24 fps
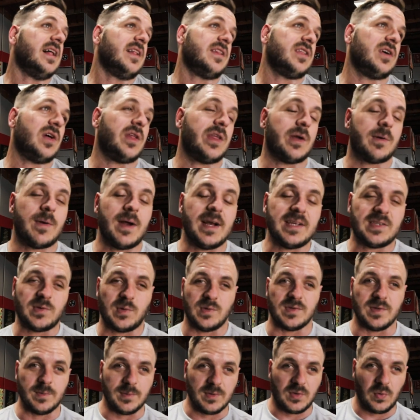The only rest
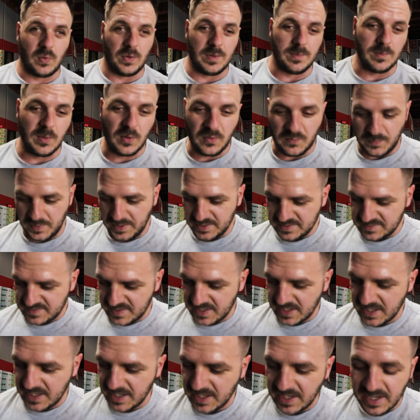was in between movements
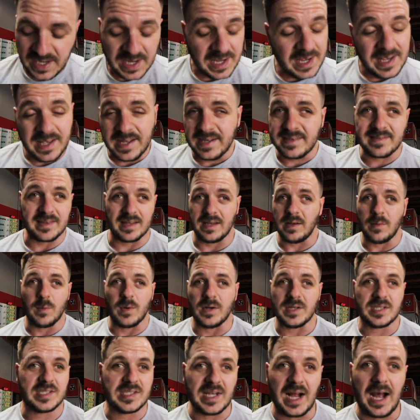because I didn't
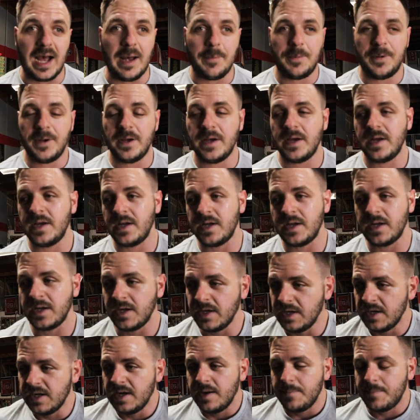want to stop.
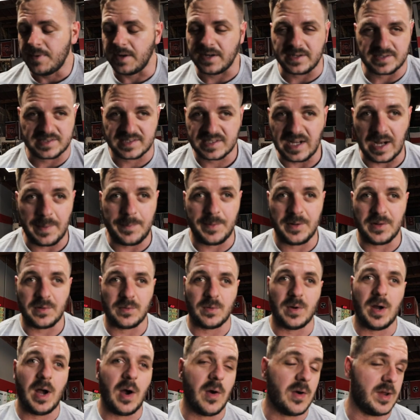I'm not gonna stop on the
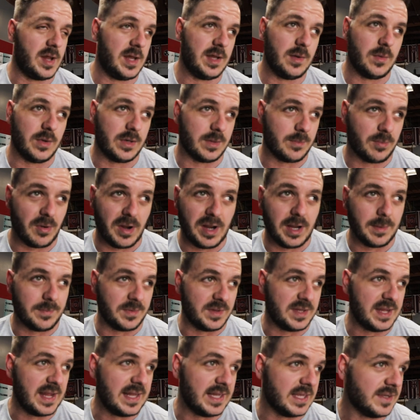row and I didn't want to break up
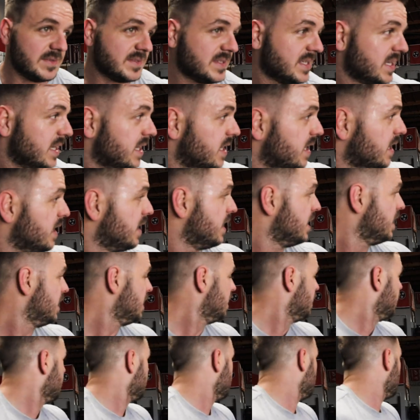the
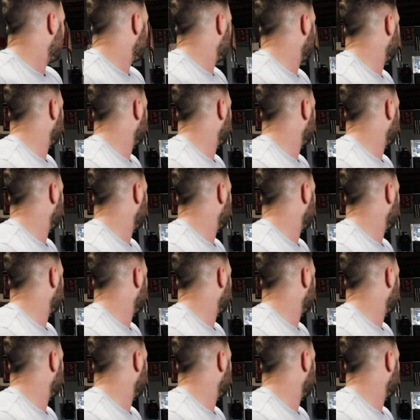deadlifts.